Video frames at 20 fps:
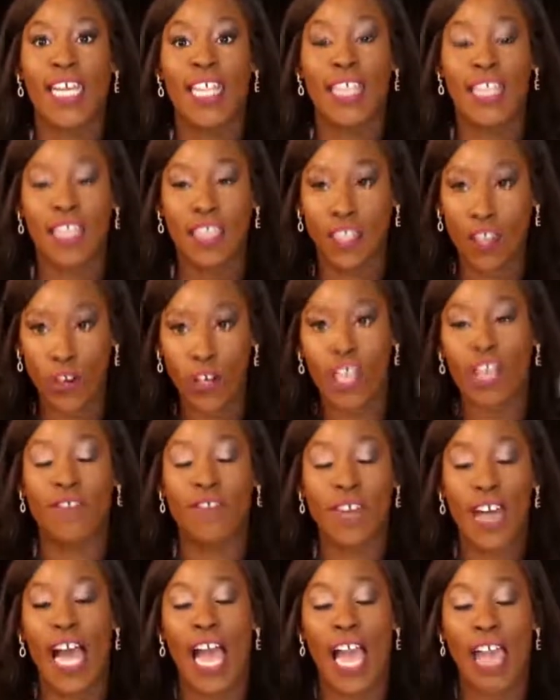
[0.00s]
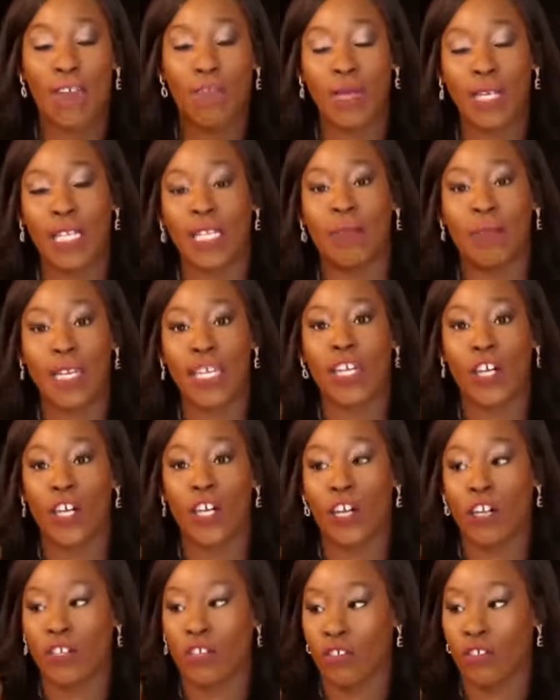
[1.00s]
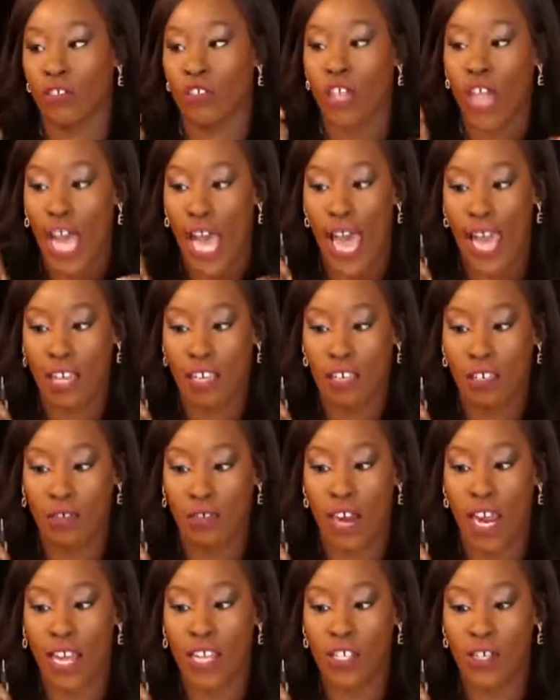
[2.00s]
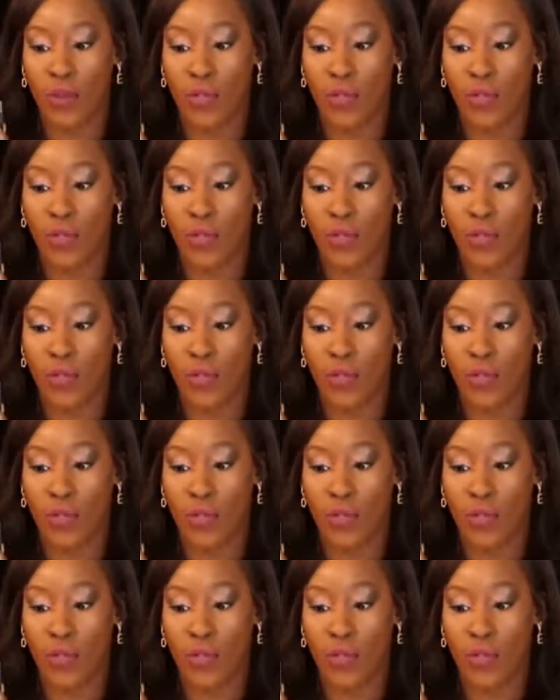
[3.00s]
35 millimeter jack, right?